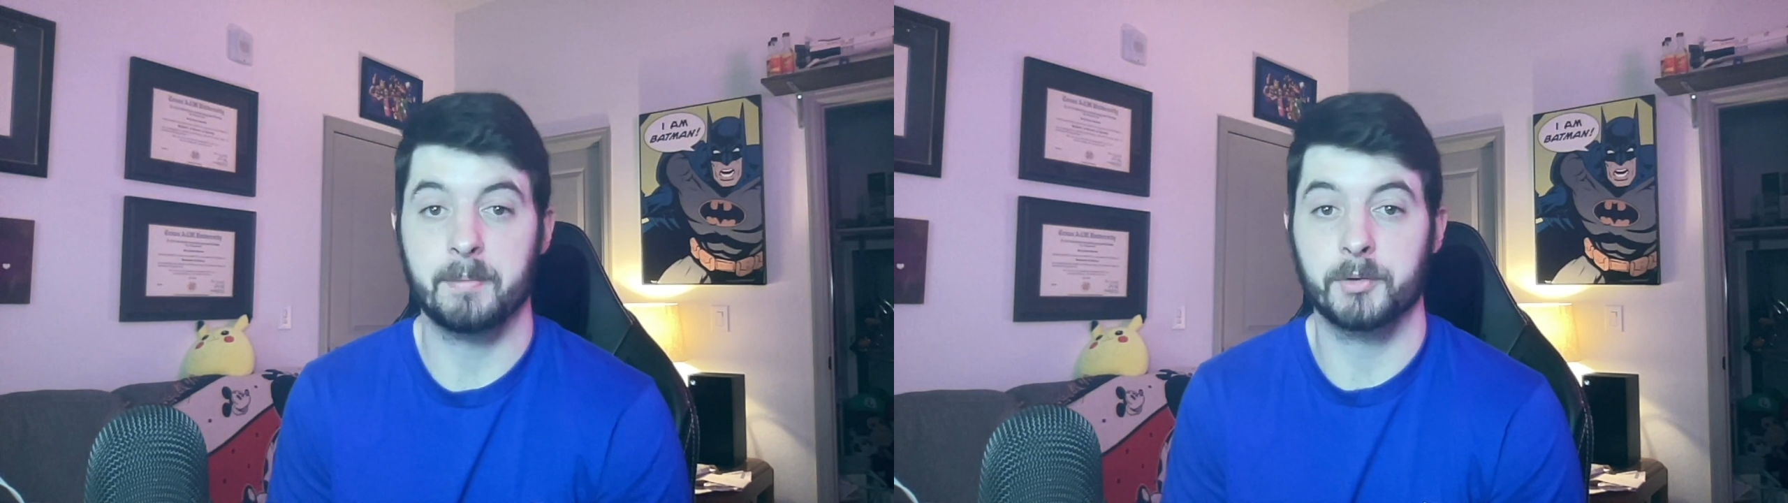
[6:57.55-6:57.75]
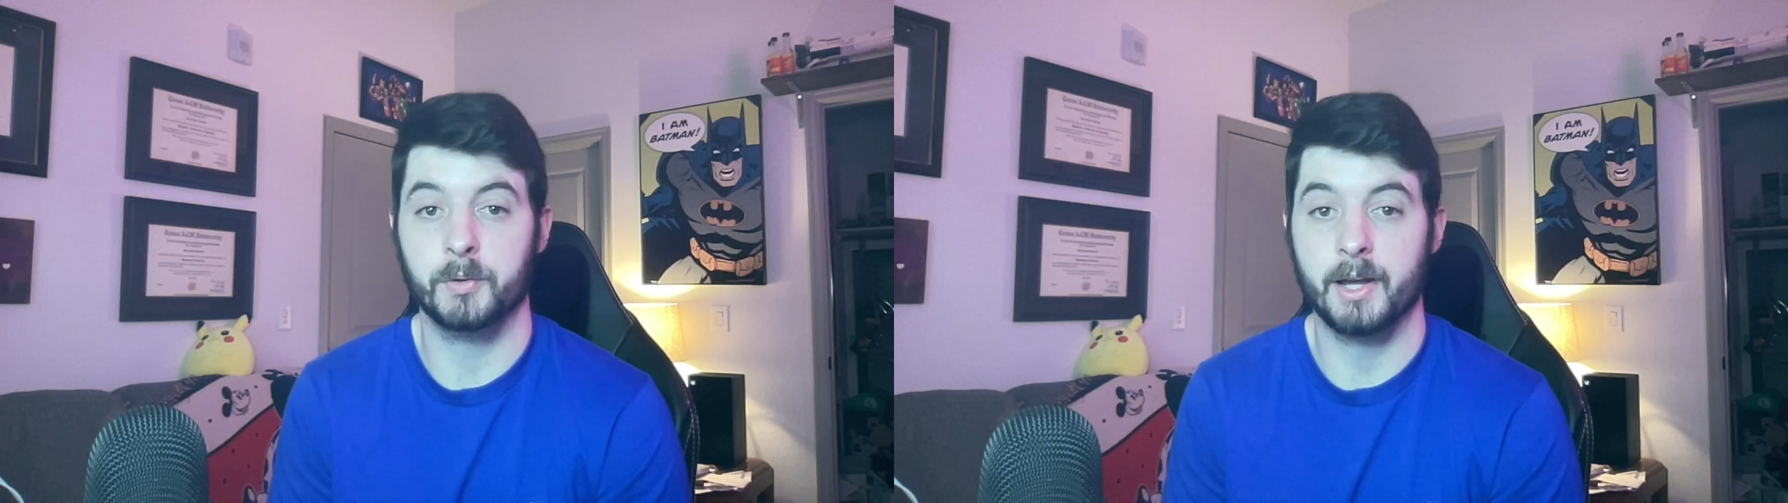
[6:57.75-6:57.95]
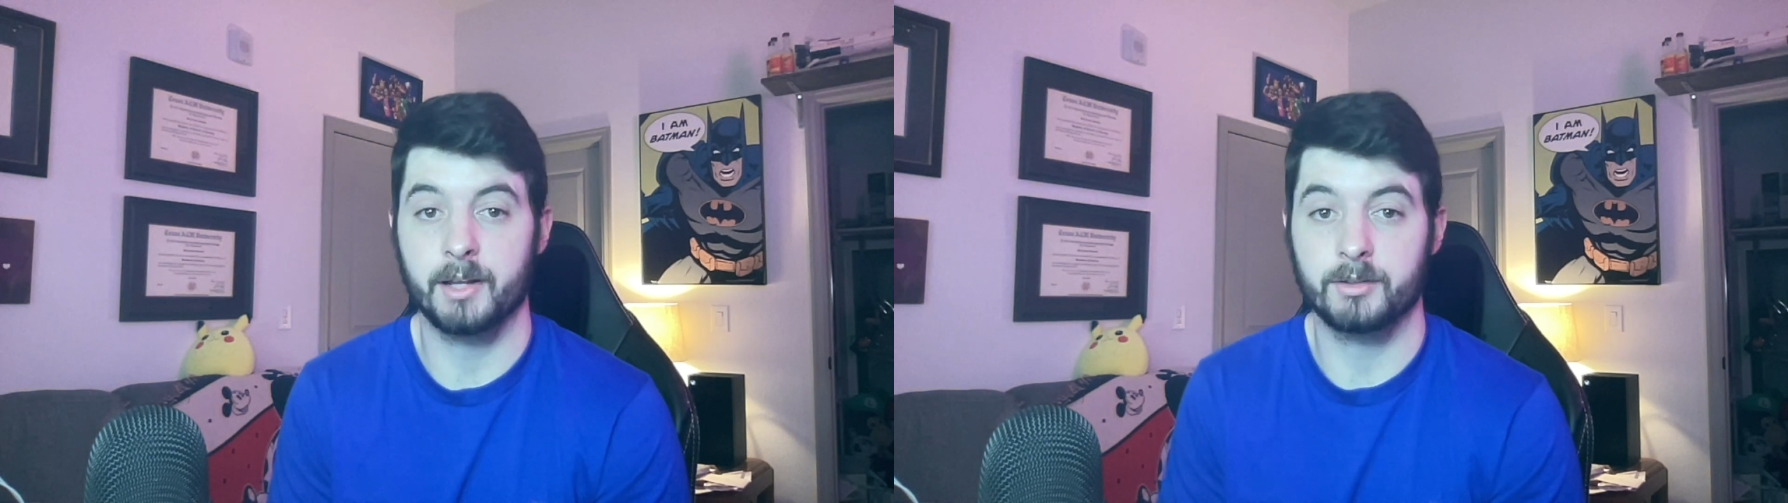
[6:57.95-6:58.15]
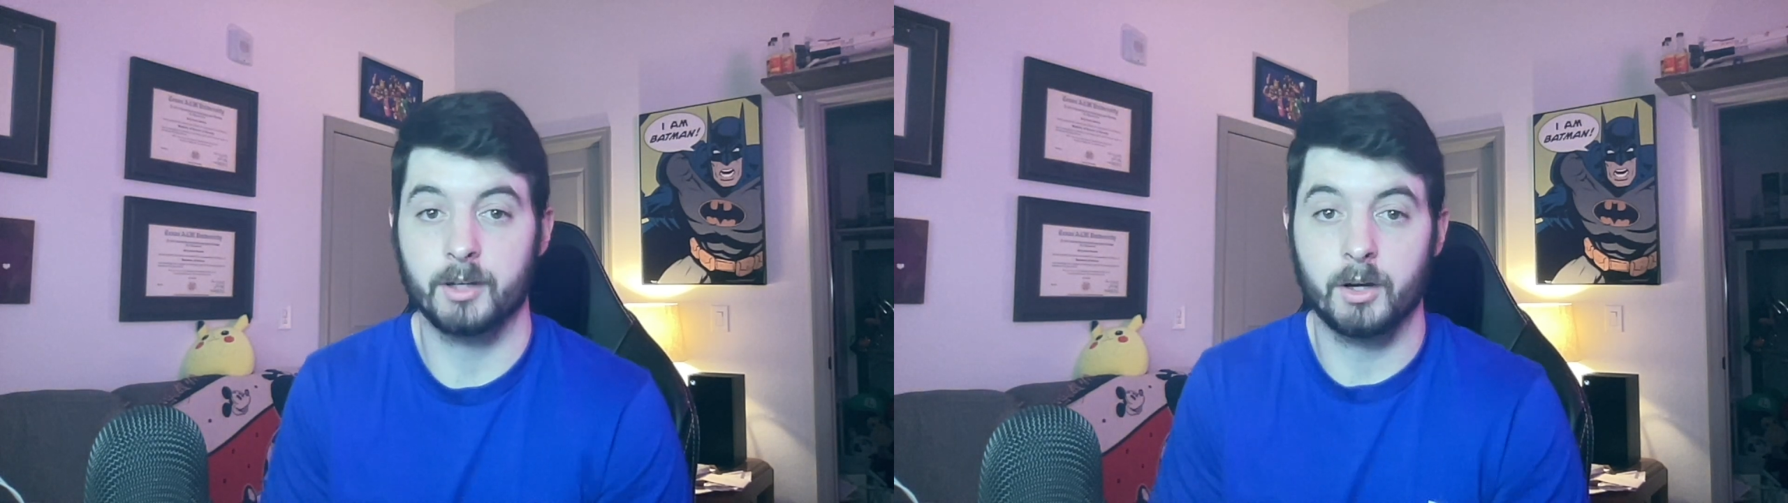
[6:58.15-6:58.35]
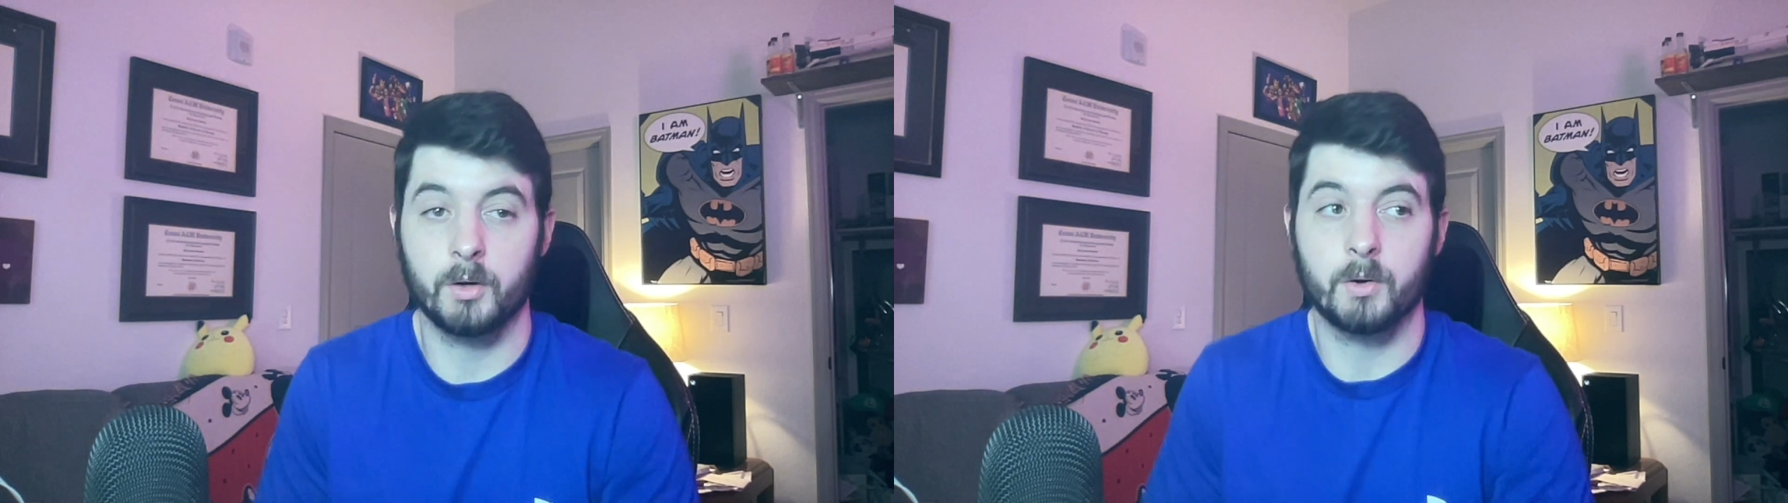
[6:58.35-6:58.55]
through
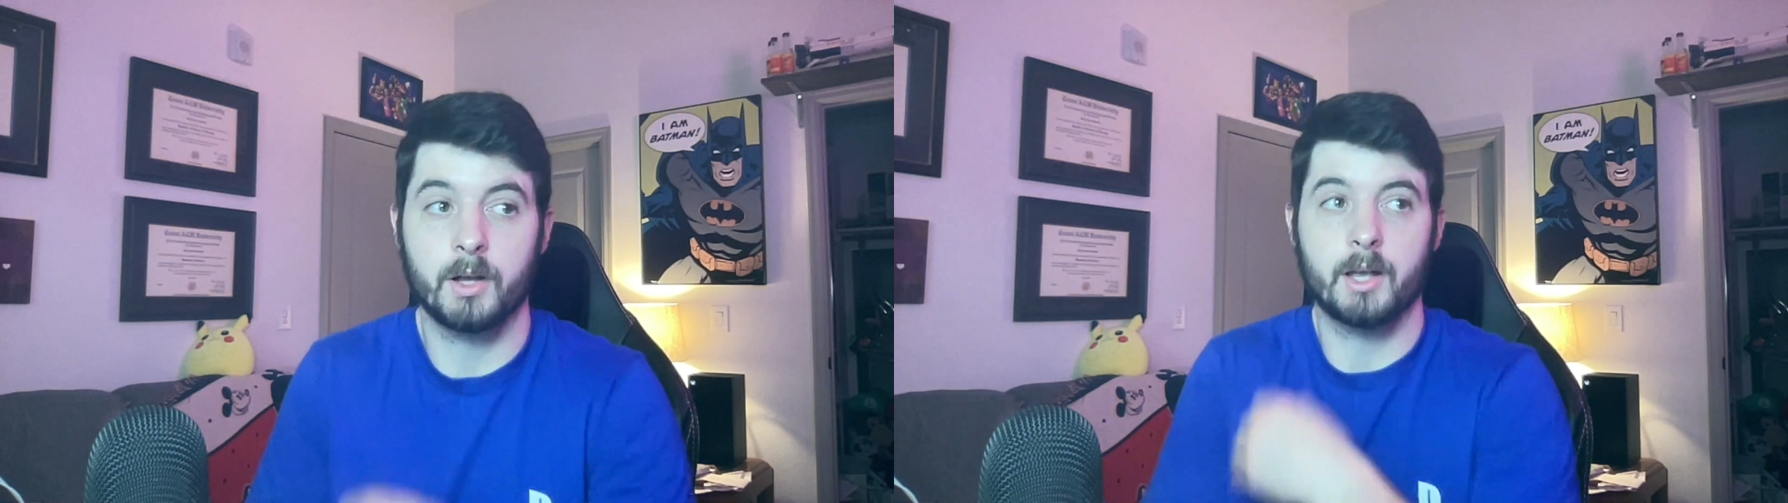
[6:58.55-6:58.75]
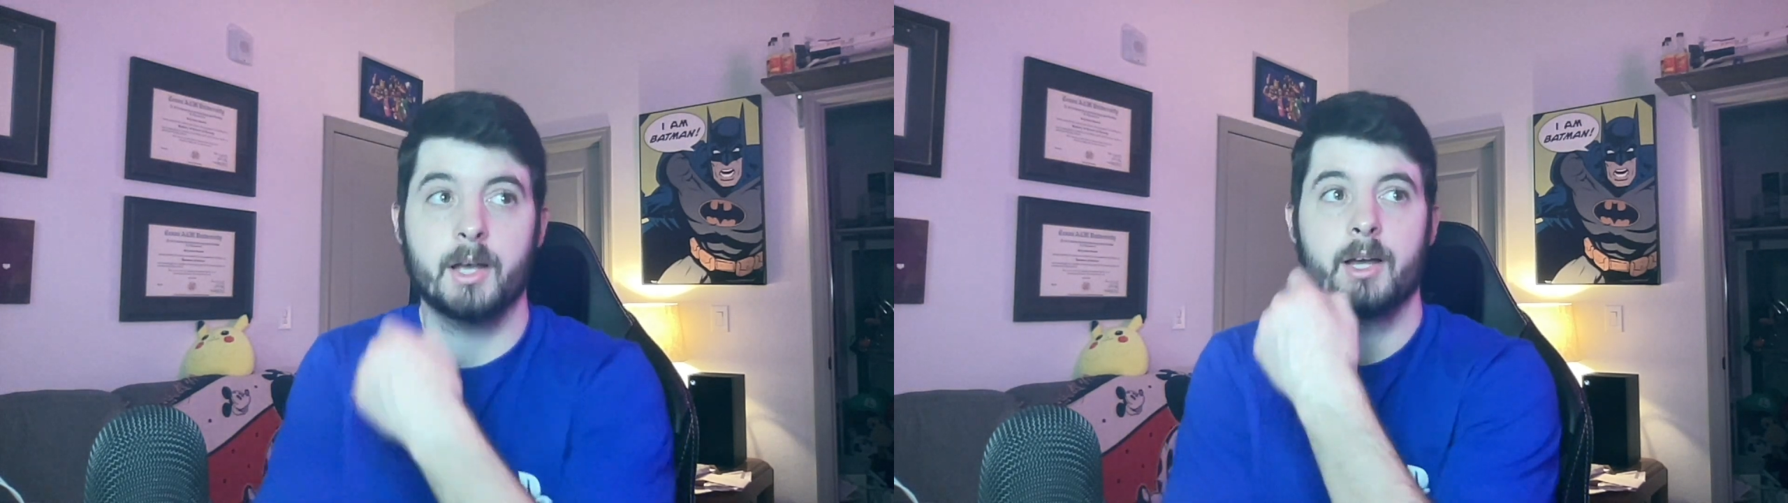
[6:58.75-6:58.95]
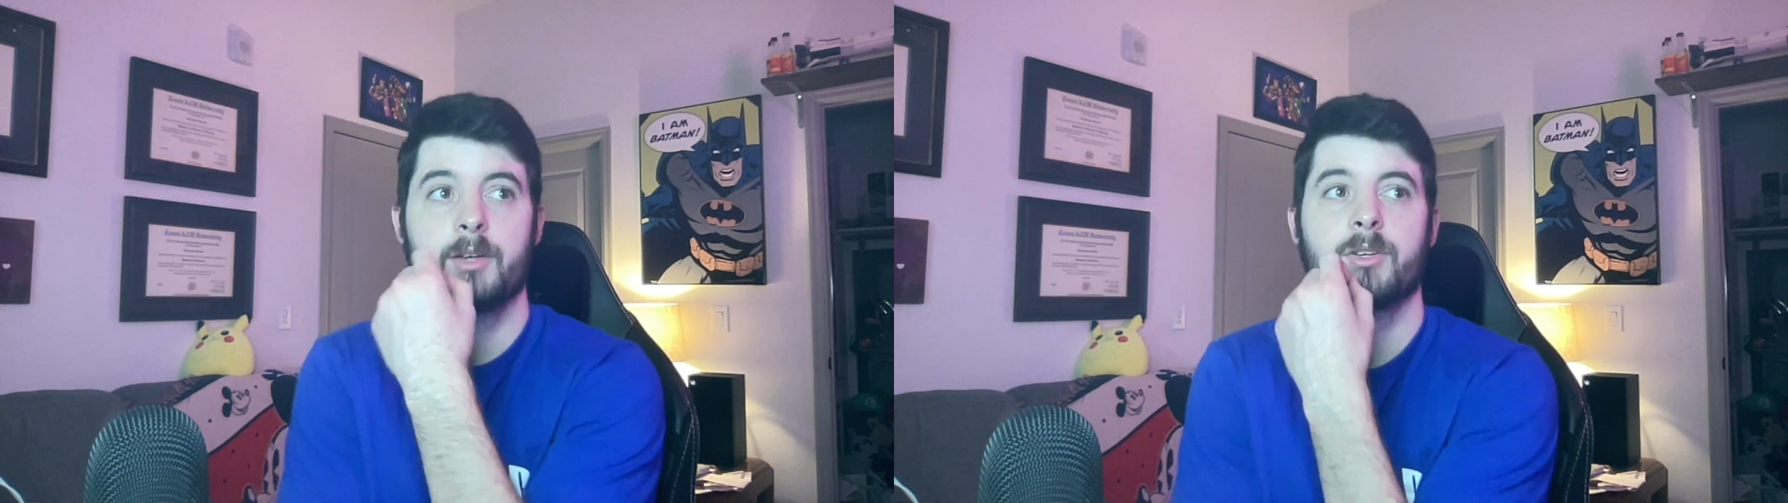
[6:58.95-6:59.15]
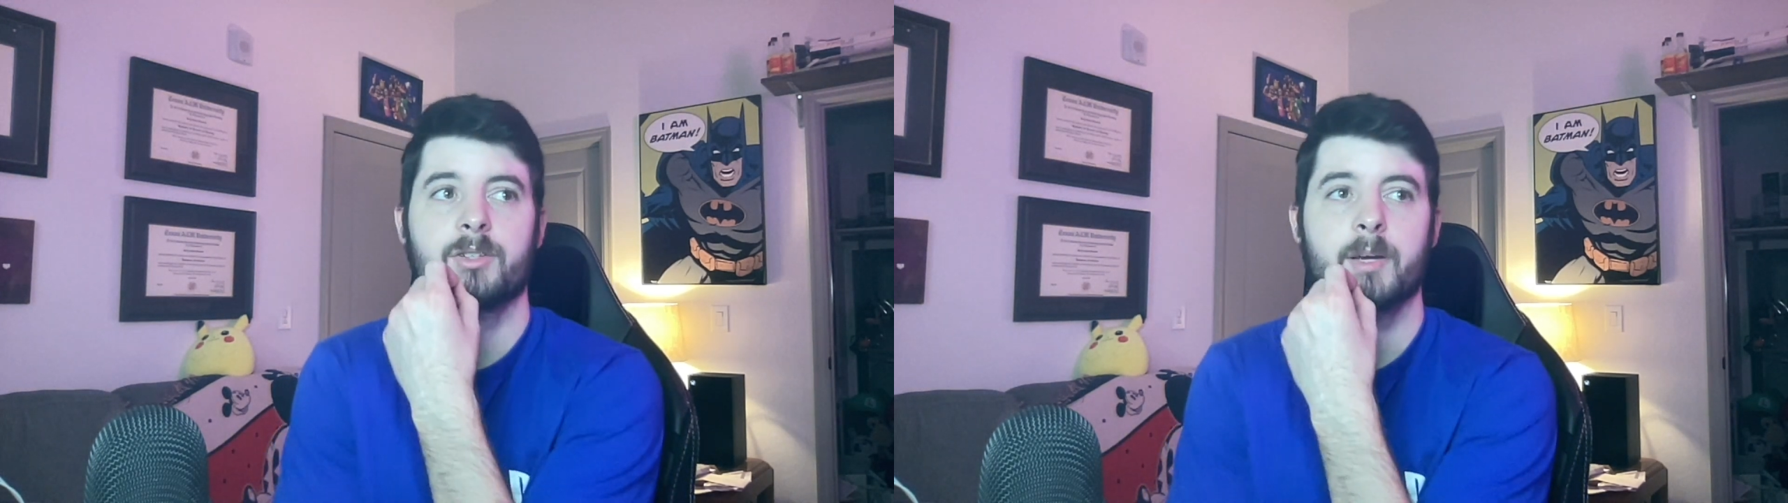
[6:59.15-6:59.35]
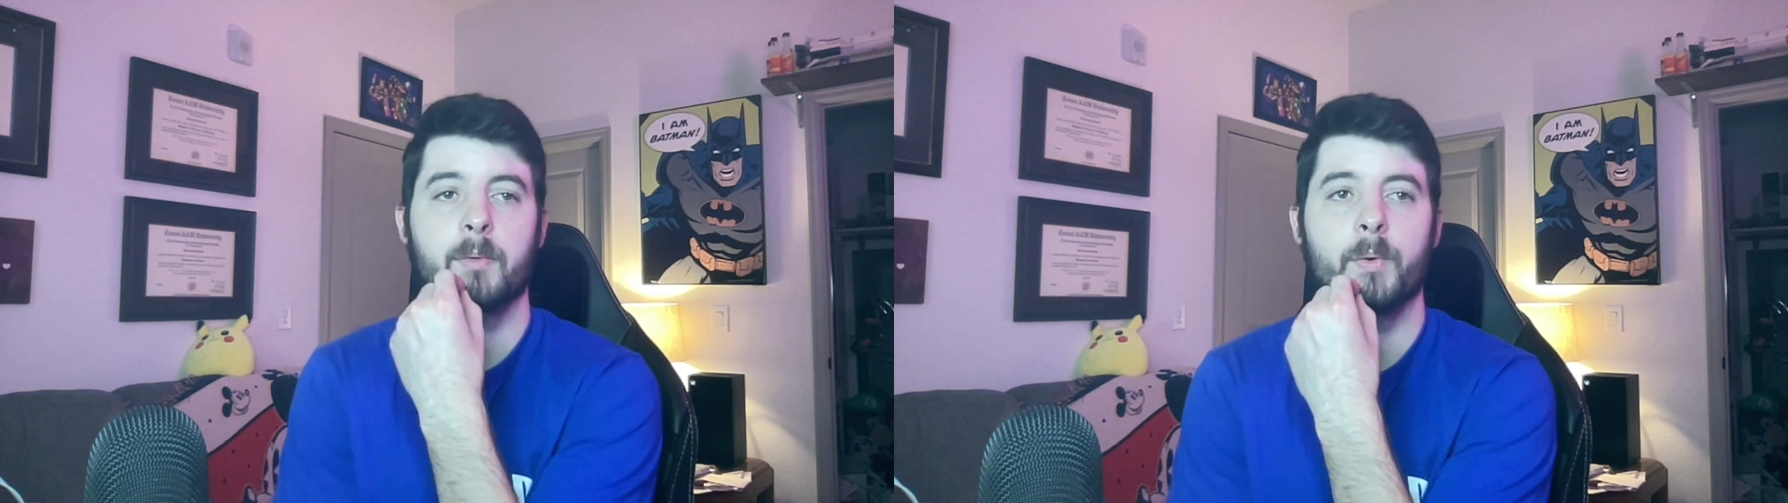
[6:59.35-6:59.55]
NSO just a
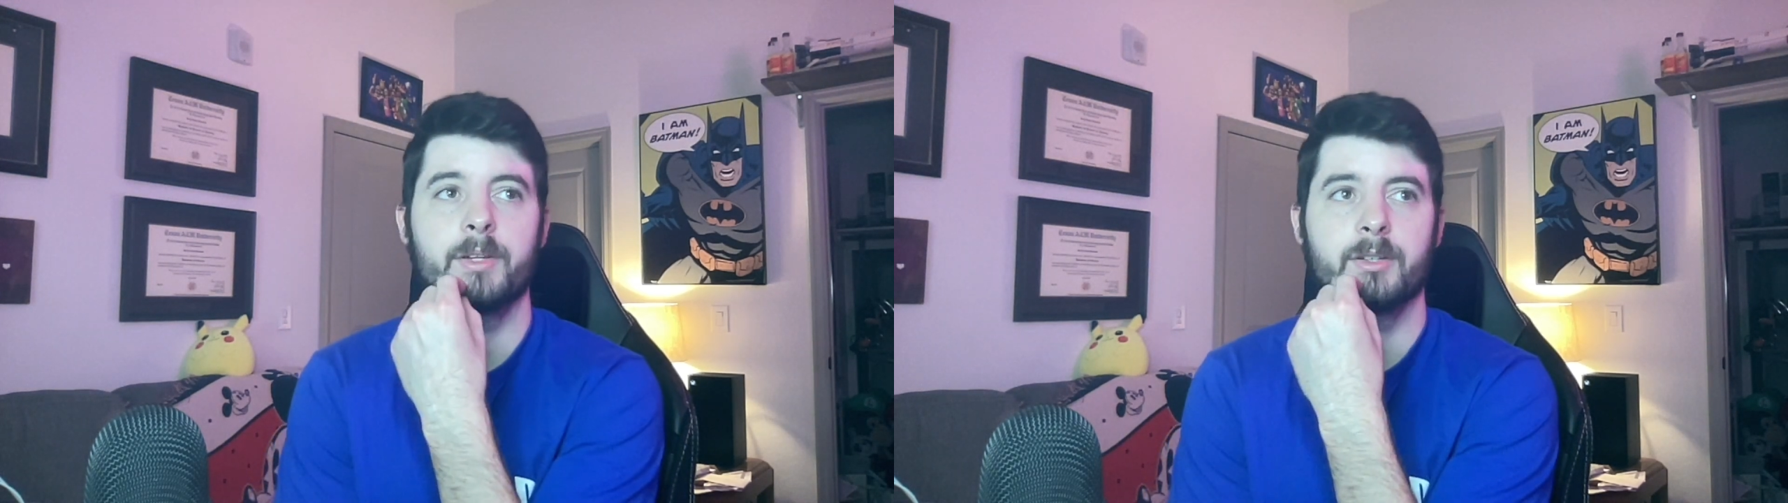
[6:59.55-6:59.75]
couple weeks